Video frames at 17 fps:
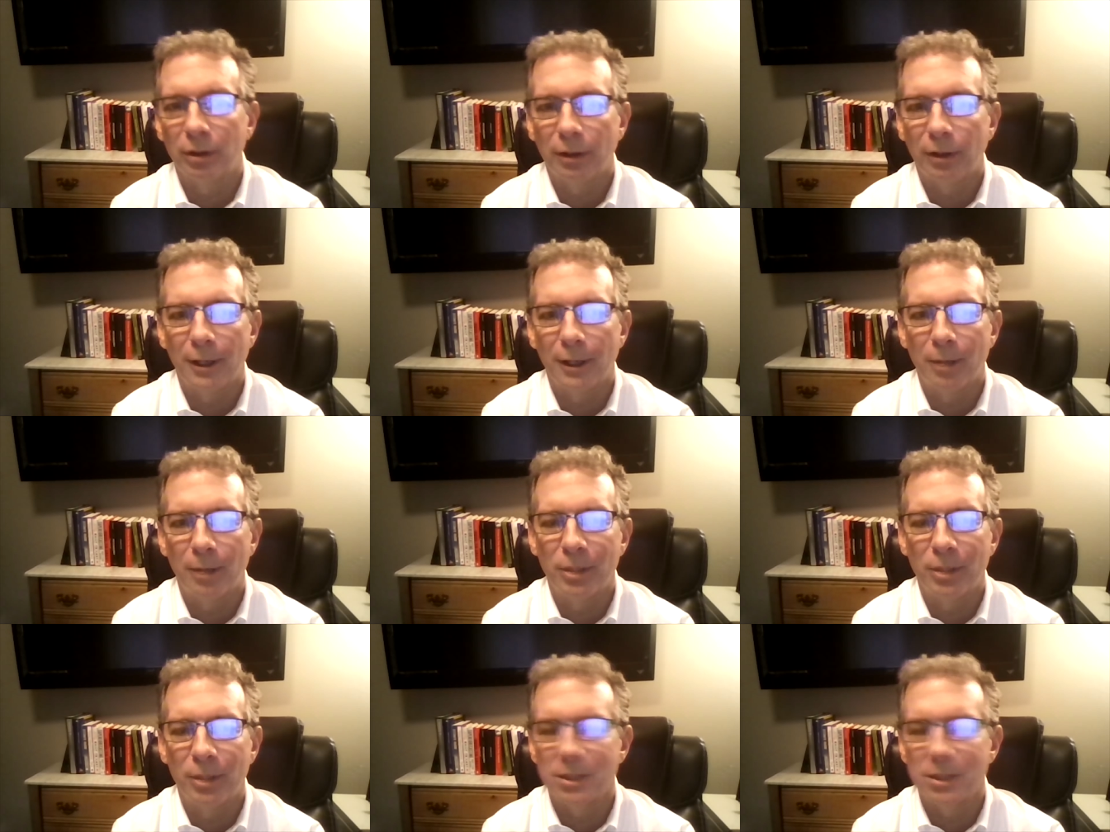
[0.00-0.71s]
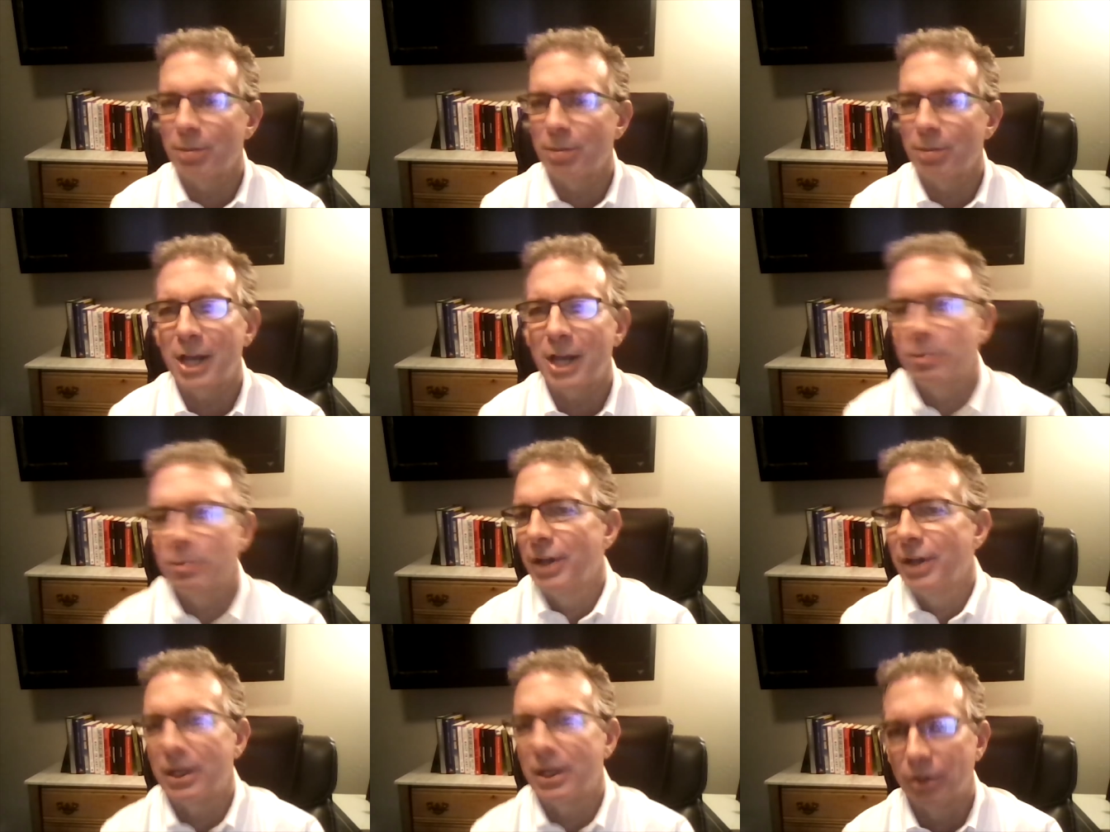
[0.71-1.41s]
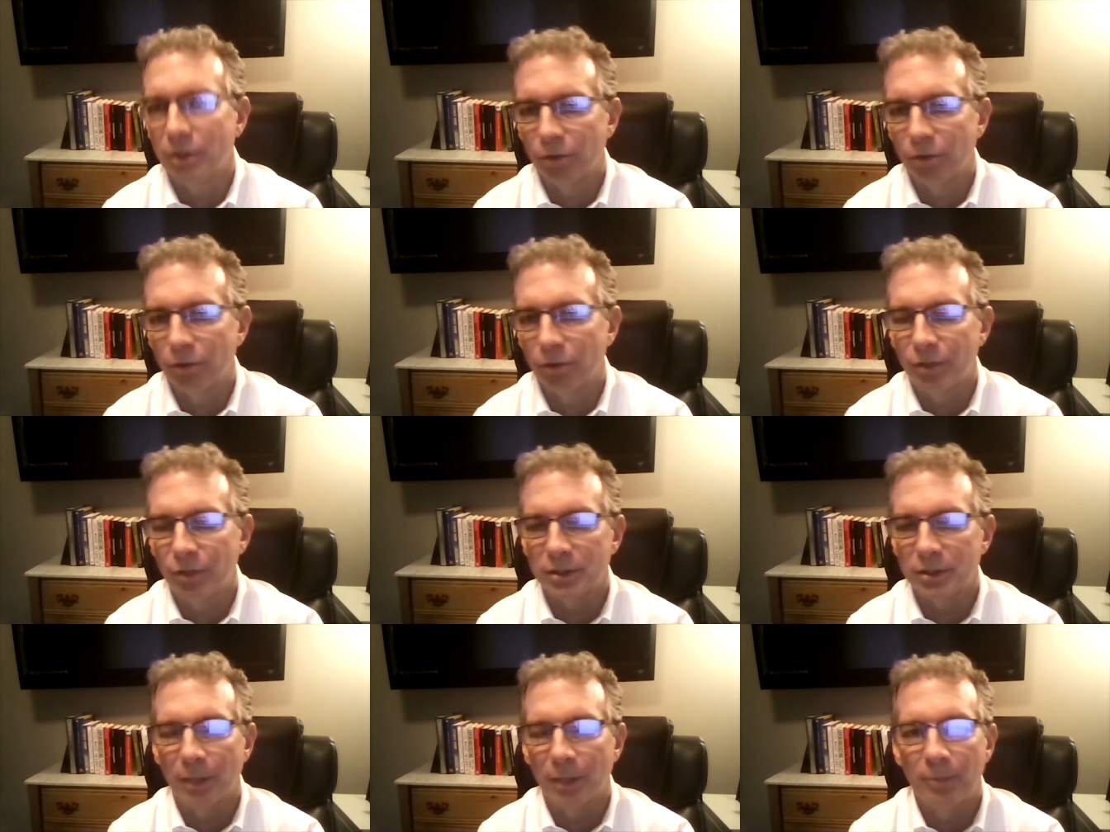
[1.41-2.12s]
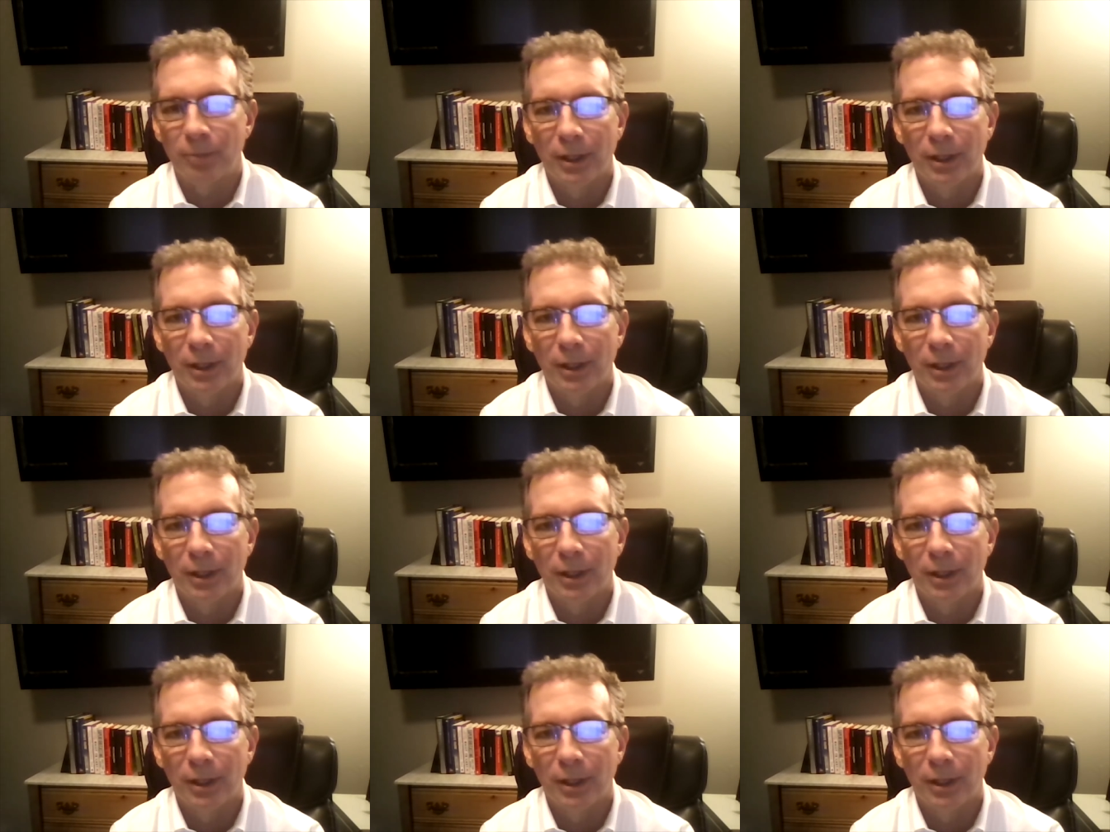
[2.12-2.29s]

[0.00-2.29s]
but it's impossible not to overfit some.